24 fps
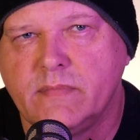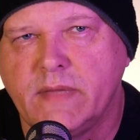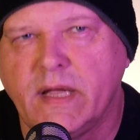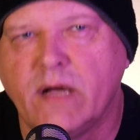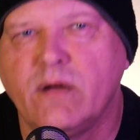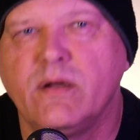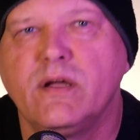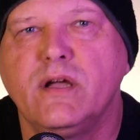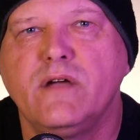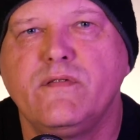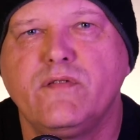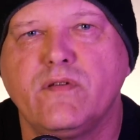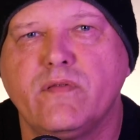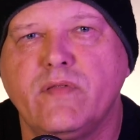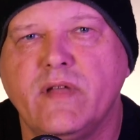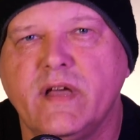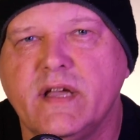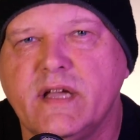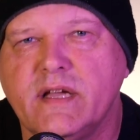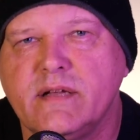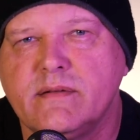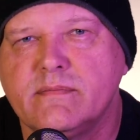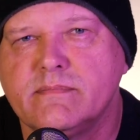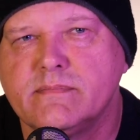Now, if you're
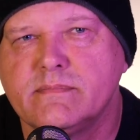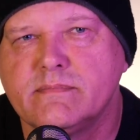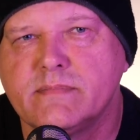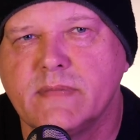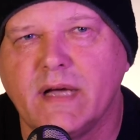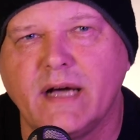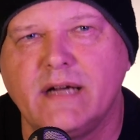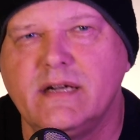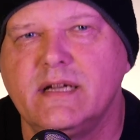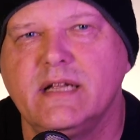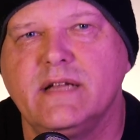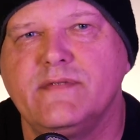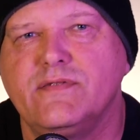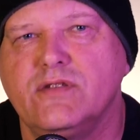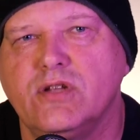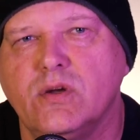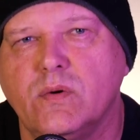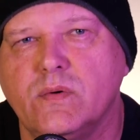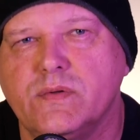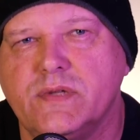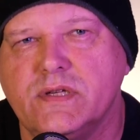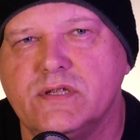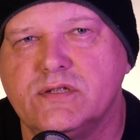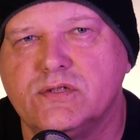thinking, I don't even
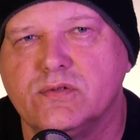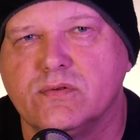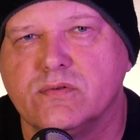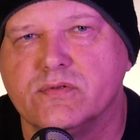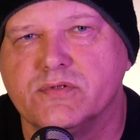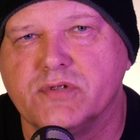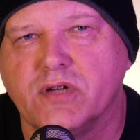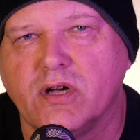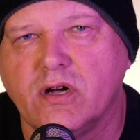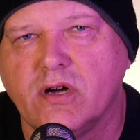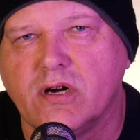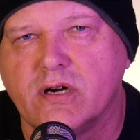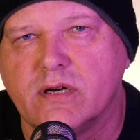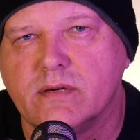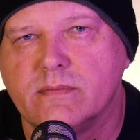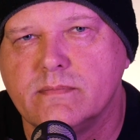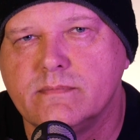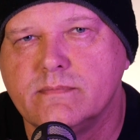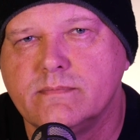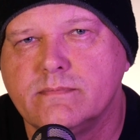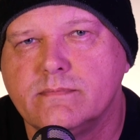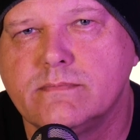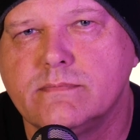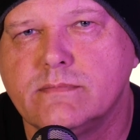know what these tools are,
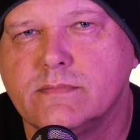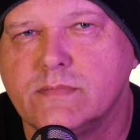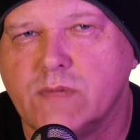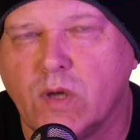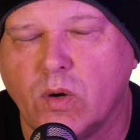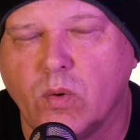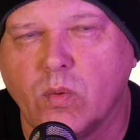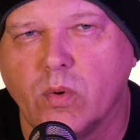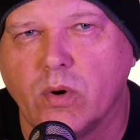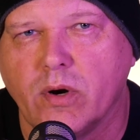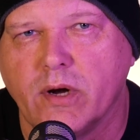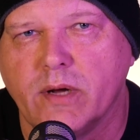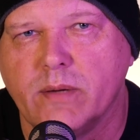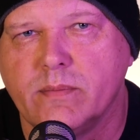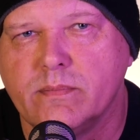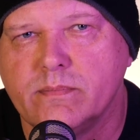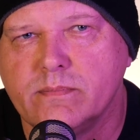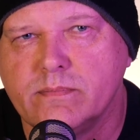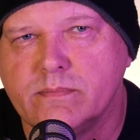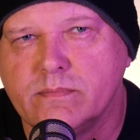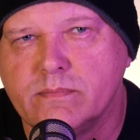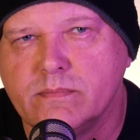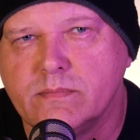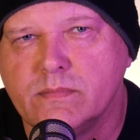don't worry.
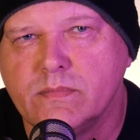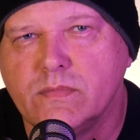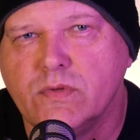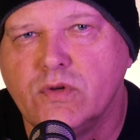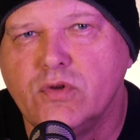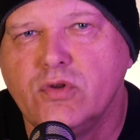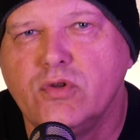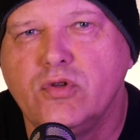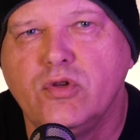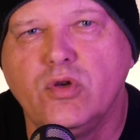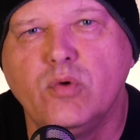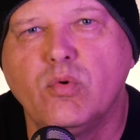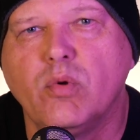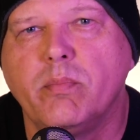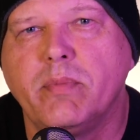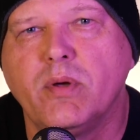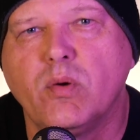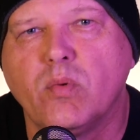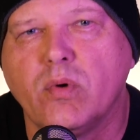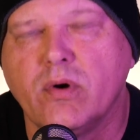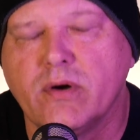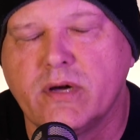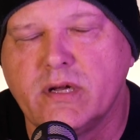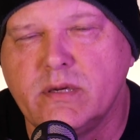You won't
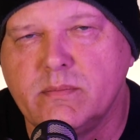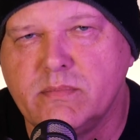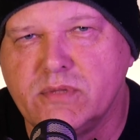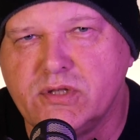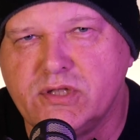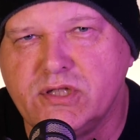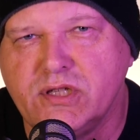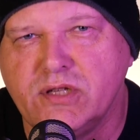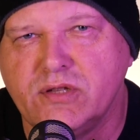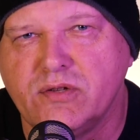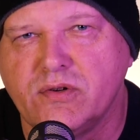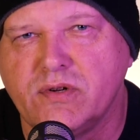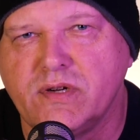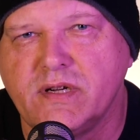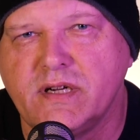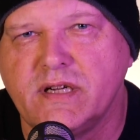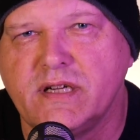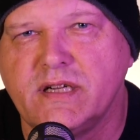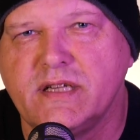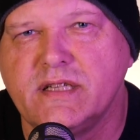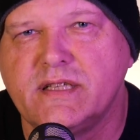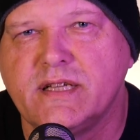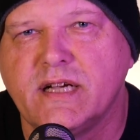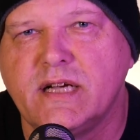be working in machine
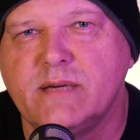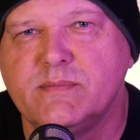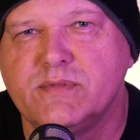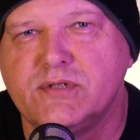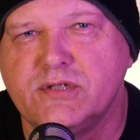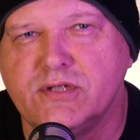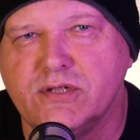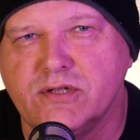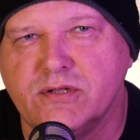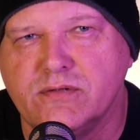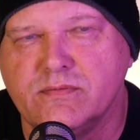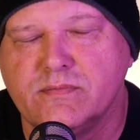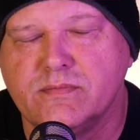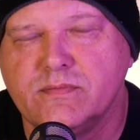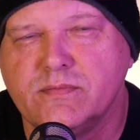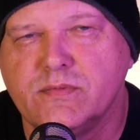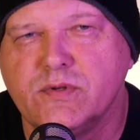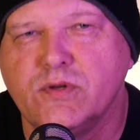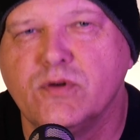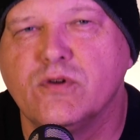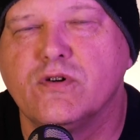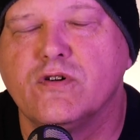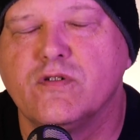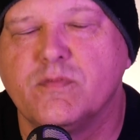learning anytime soon.
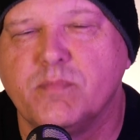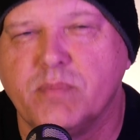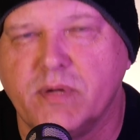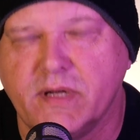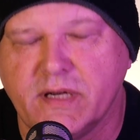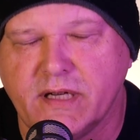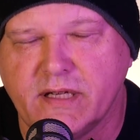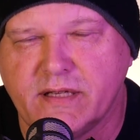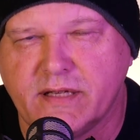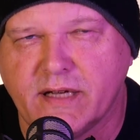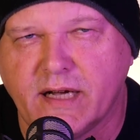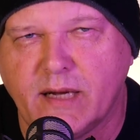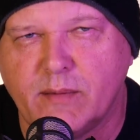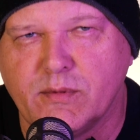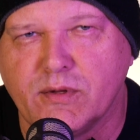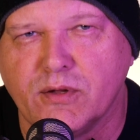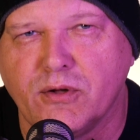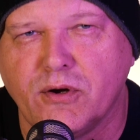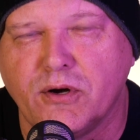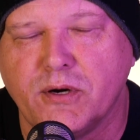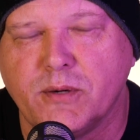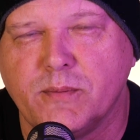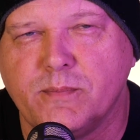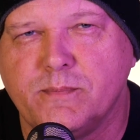You'll have plenty of time to
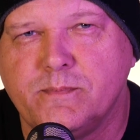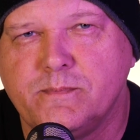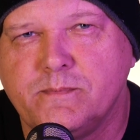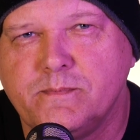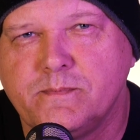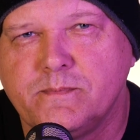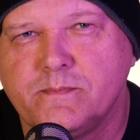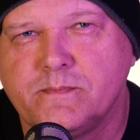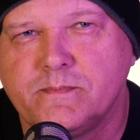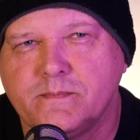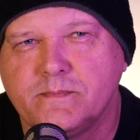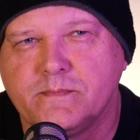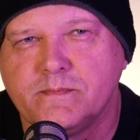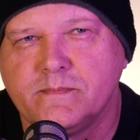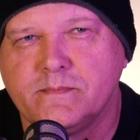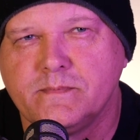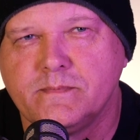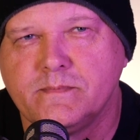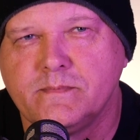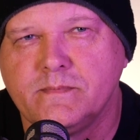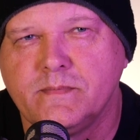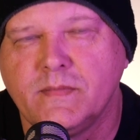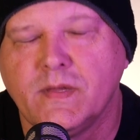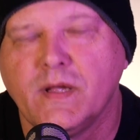learn them.
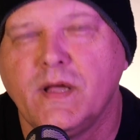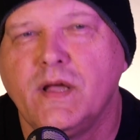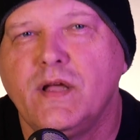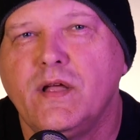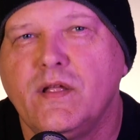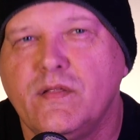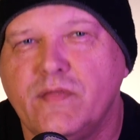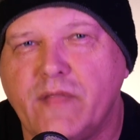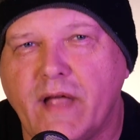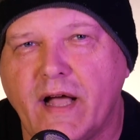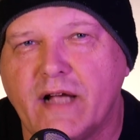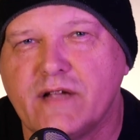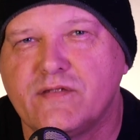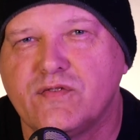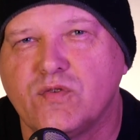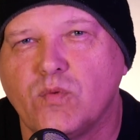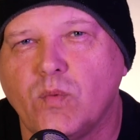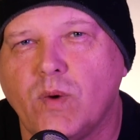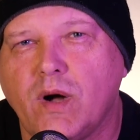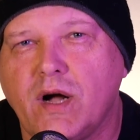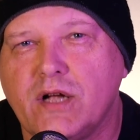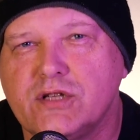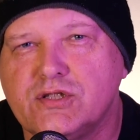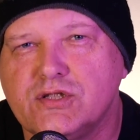Thanks for
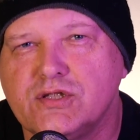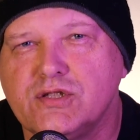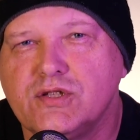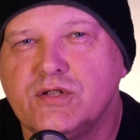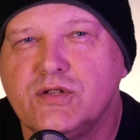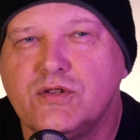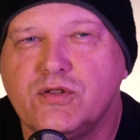watching.